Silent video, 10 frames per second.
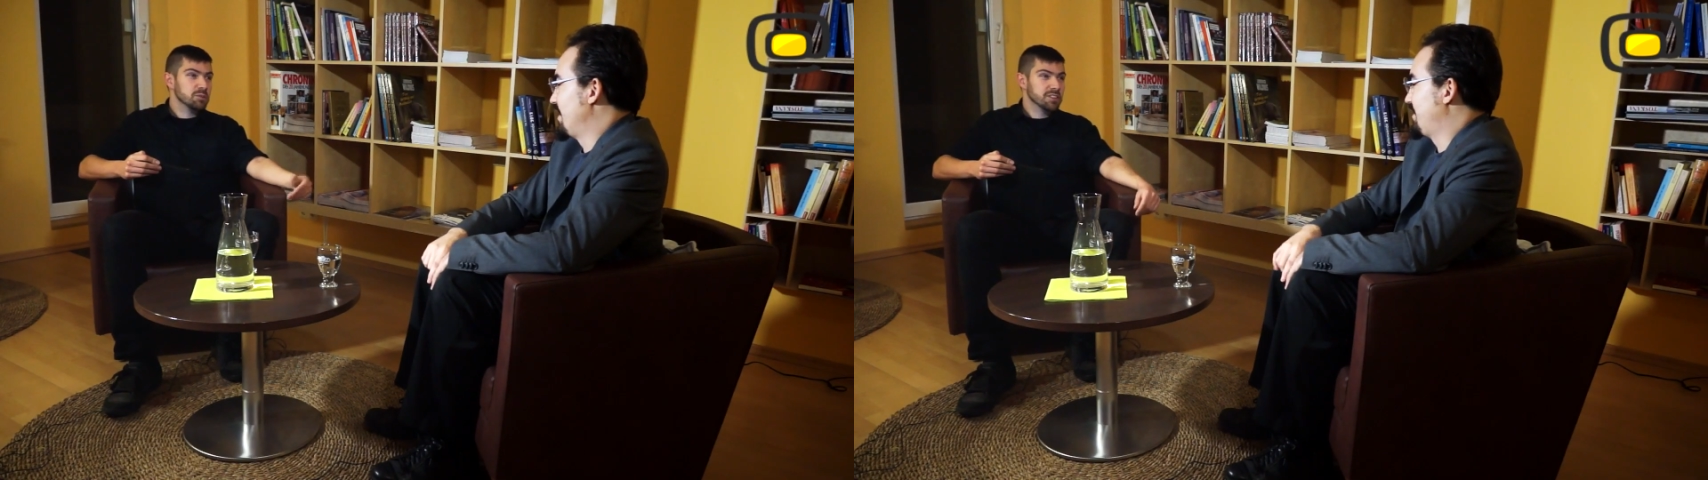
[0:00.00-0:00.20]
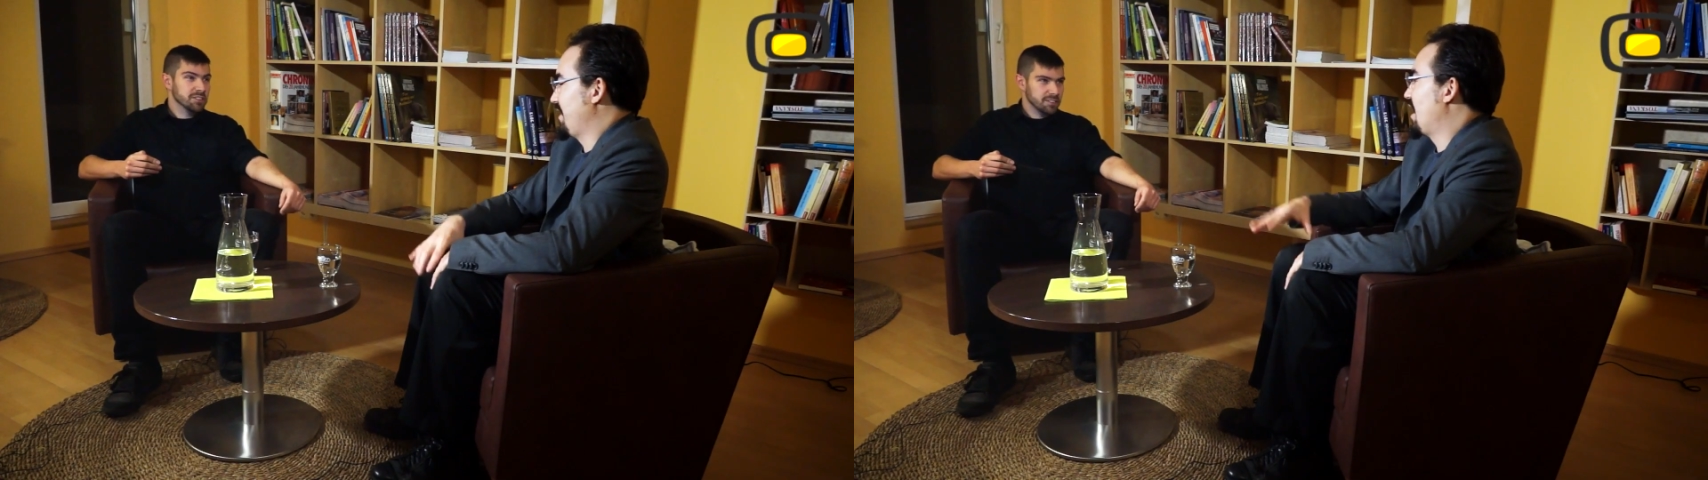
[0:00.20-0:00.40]

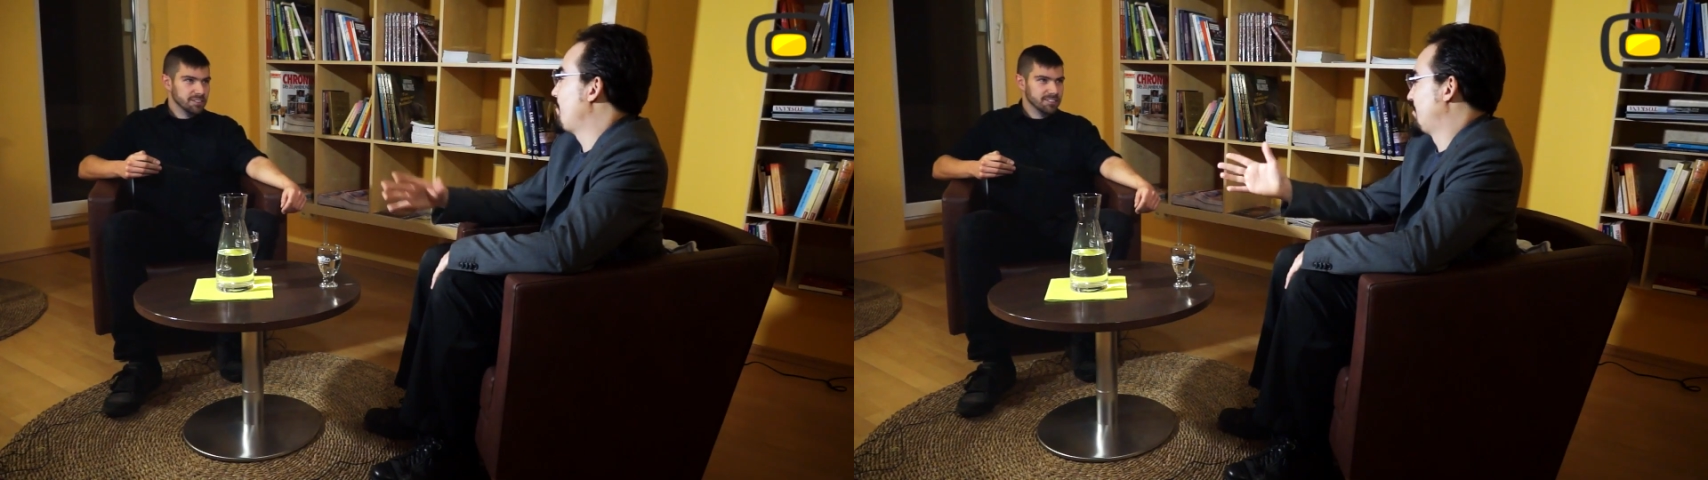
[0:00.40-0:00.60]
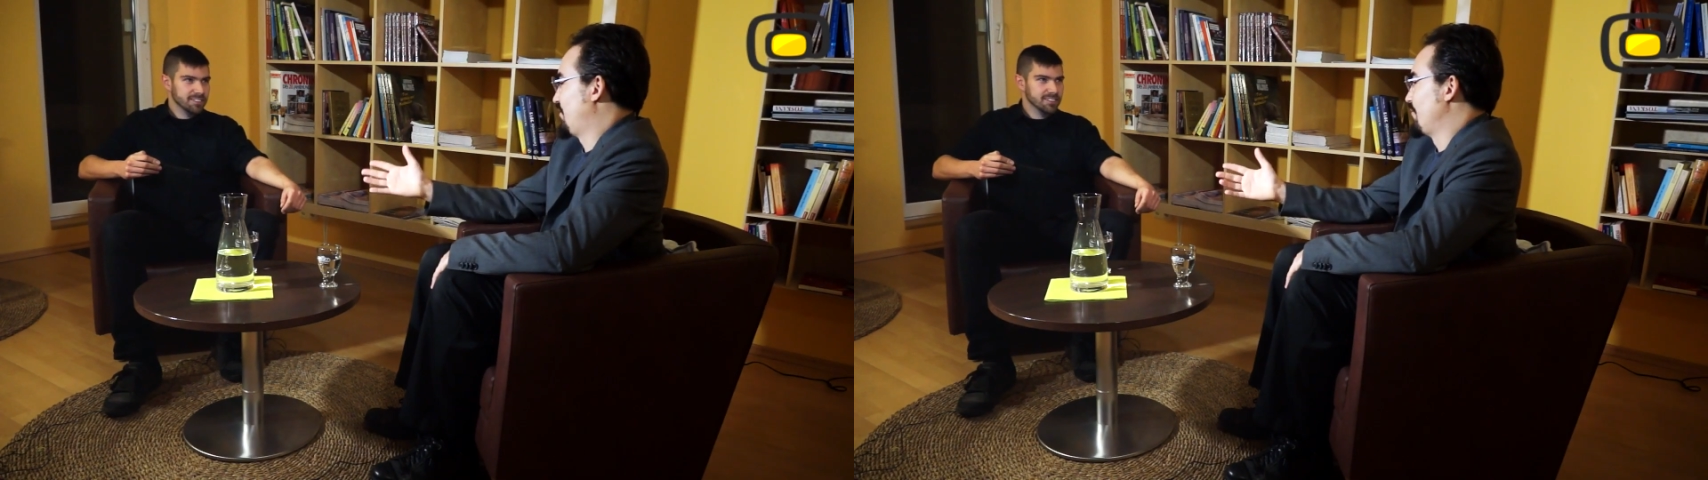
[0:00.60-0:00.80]
It's the
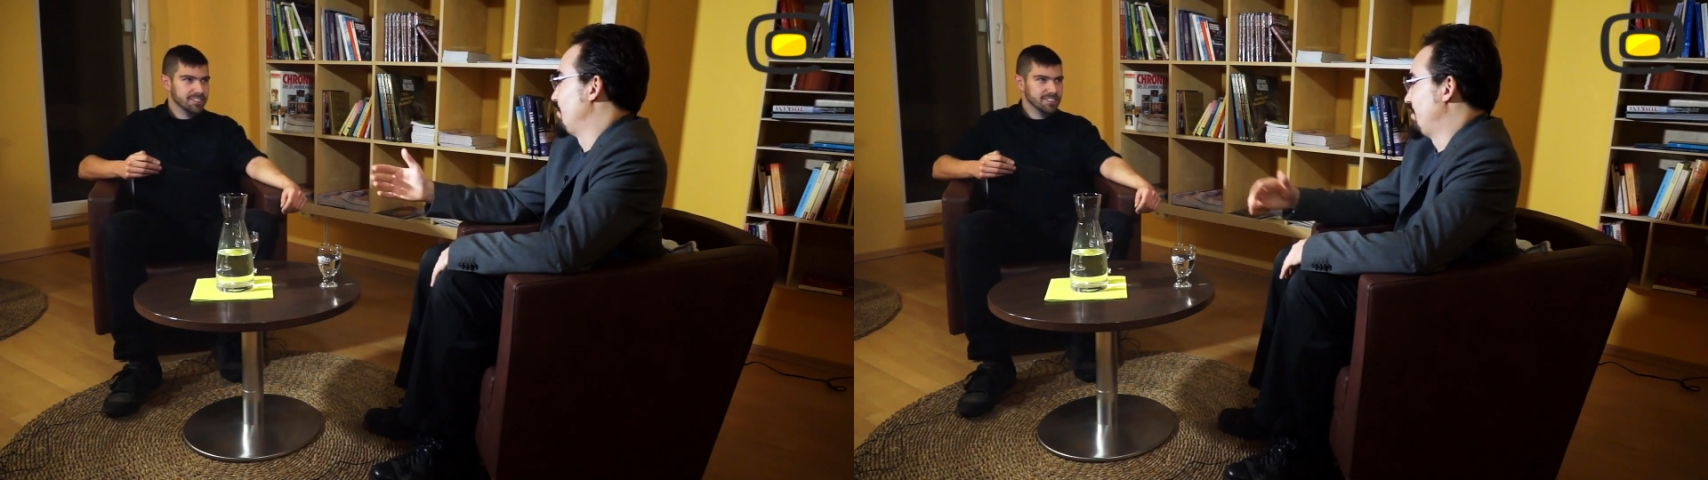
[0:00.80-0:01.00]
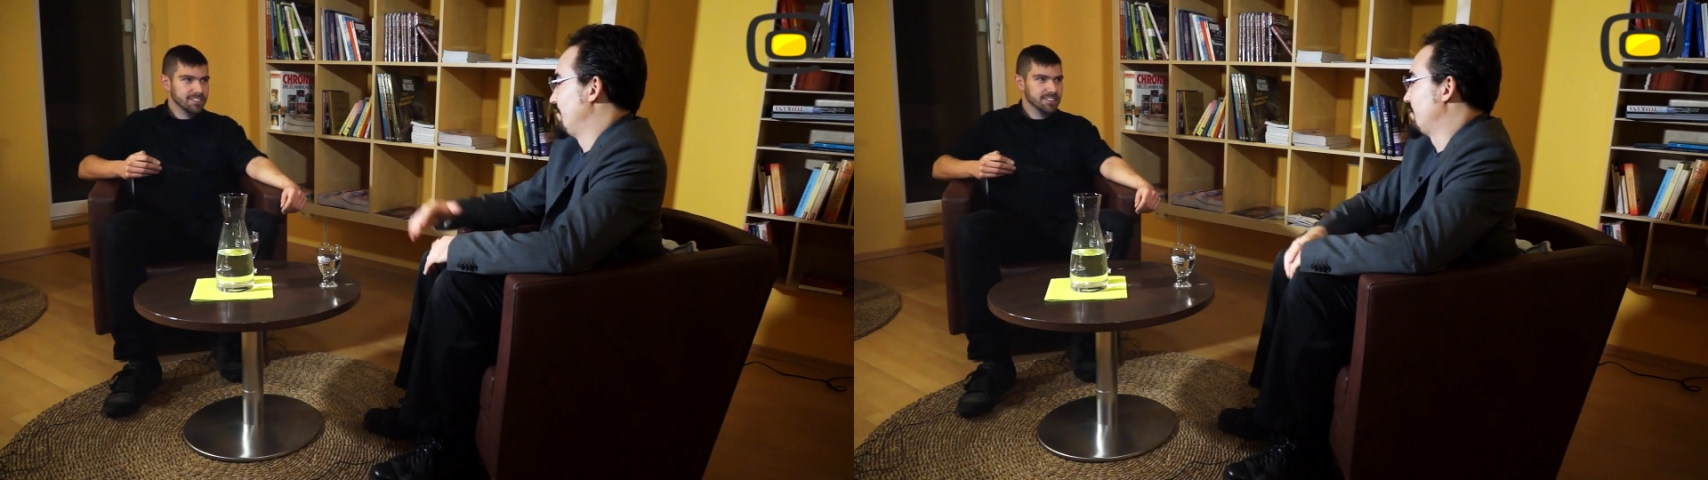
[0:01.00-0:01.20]
opposite,
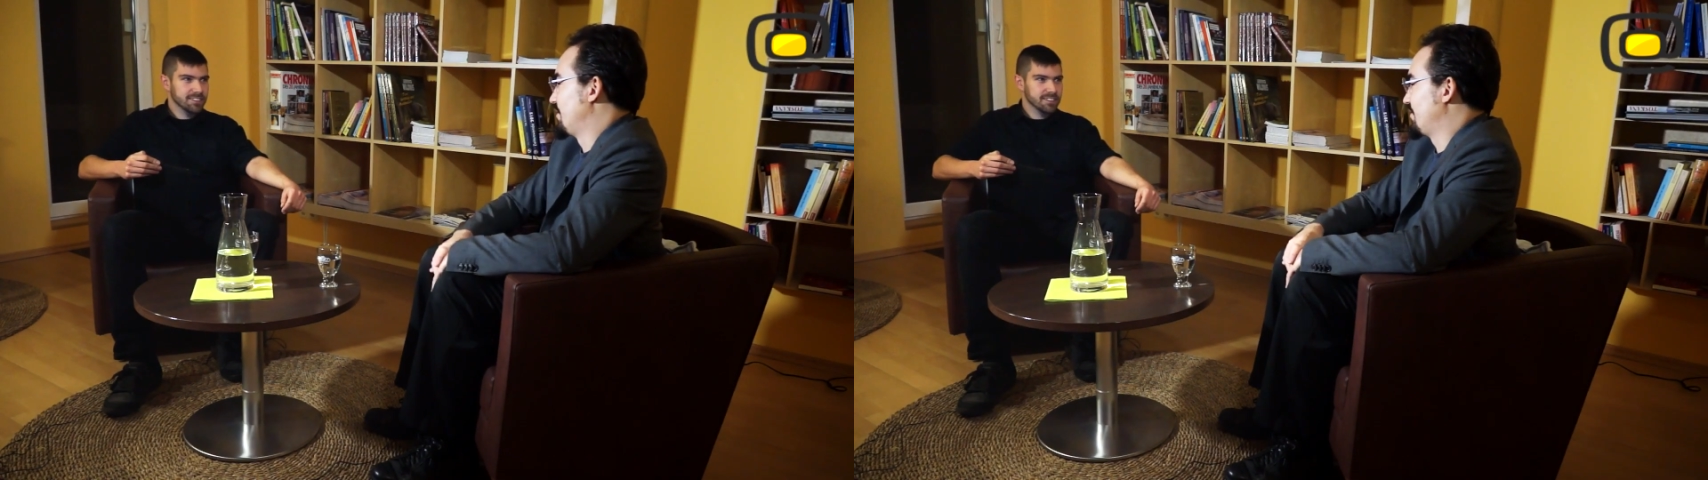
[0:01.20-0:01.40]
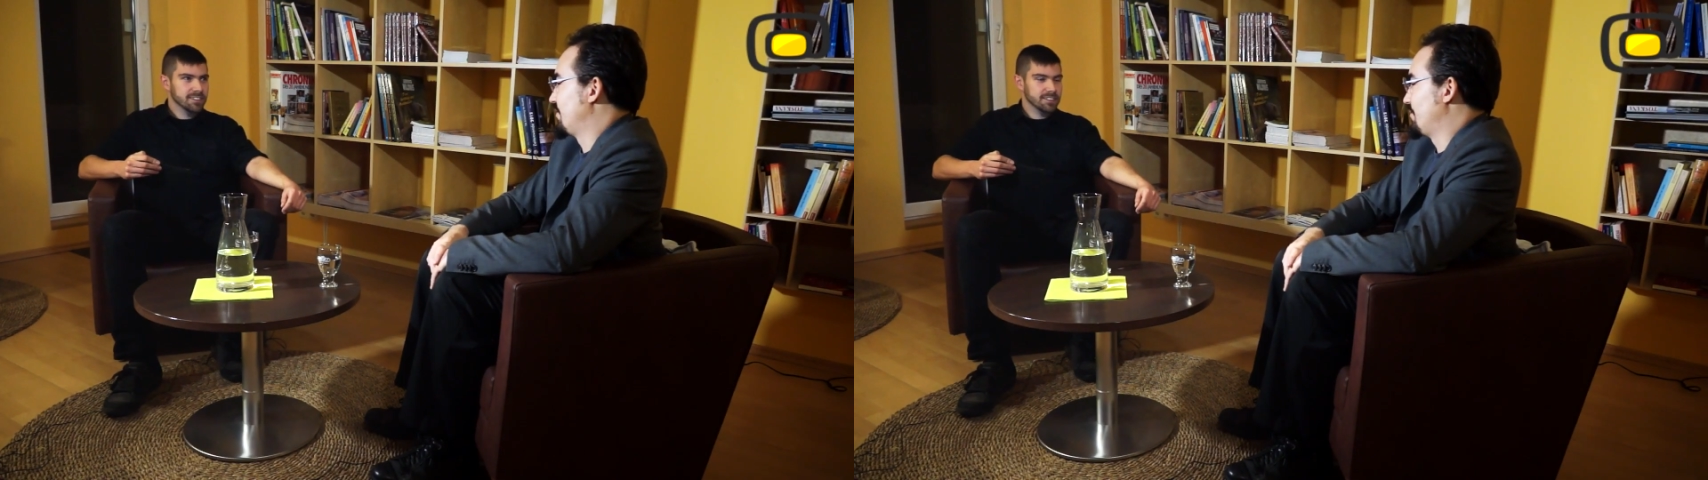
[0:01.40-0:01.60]
really, of what
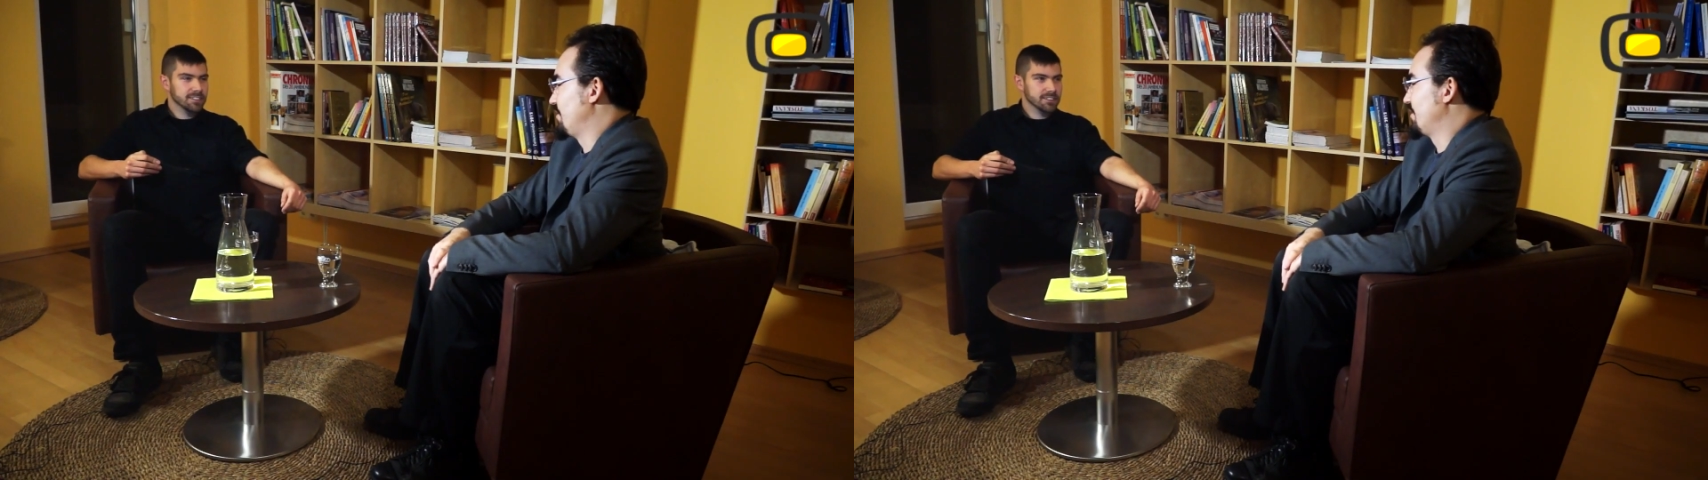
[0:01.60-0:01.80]
this system